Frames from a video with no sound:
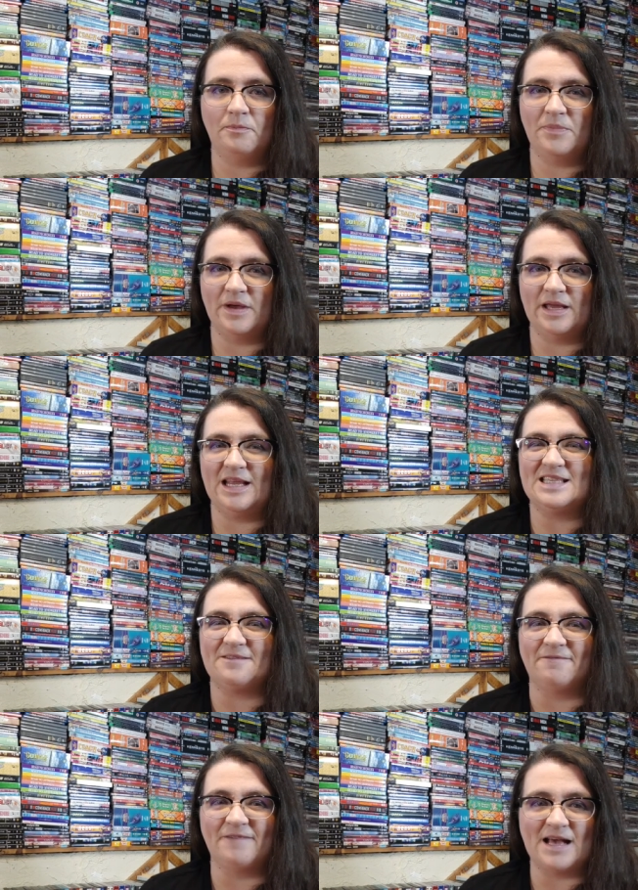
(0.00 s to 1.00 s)
but it's
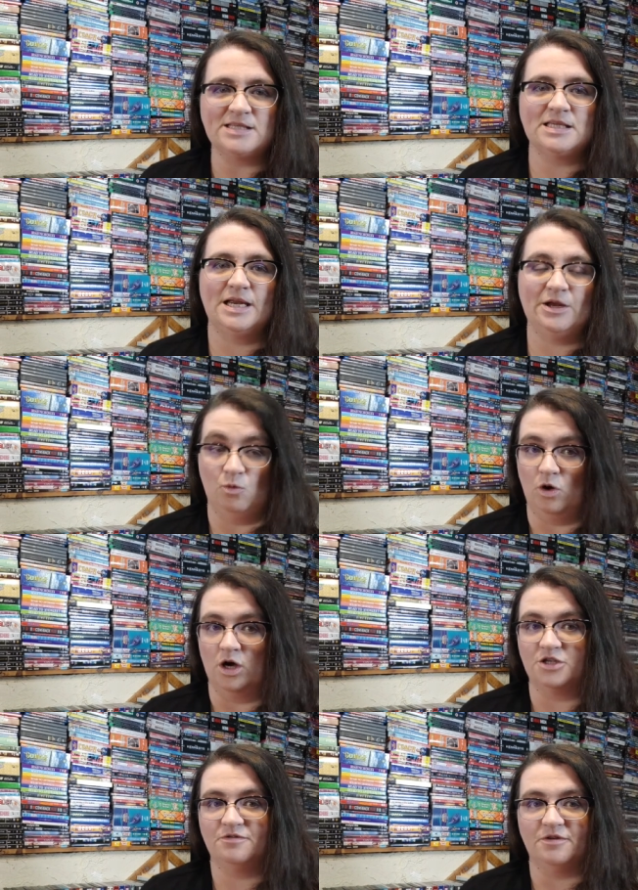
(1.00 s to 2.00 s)
a fascinating
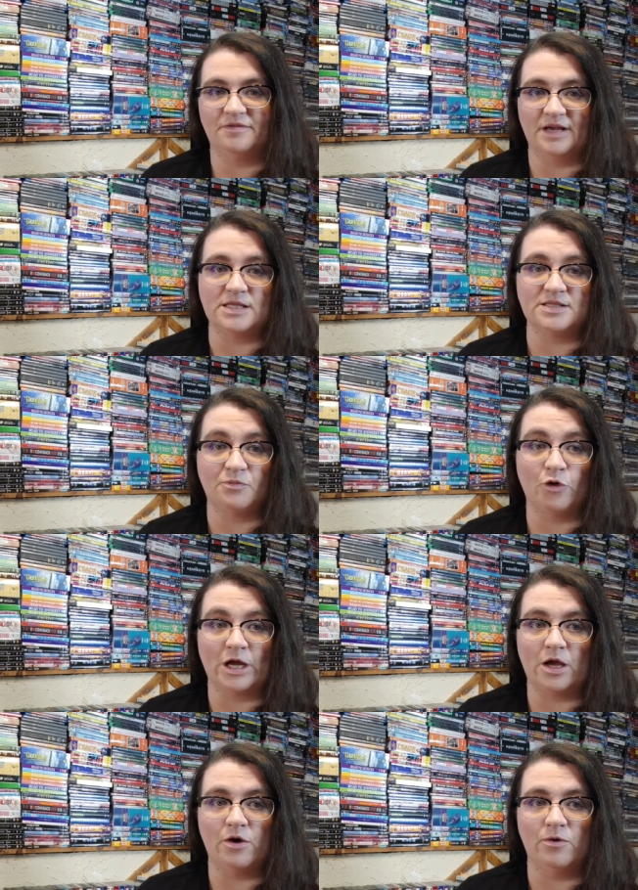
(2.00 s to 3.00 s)
watch for fans of
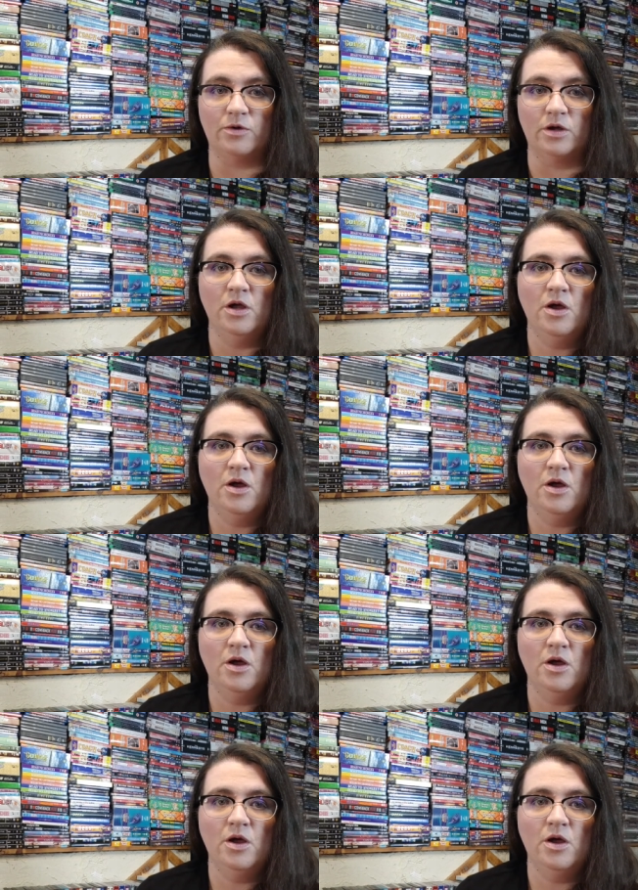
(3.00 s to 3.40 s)
pre-code.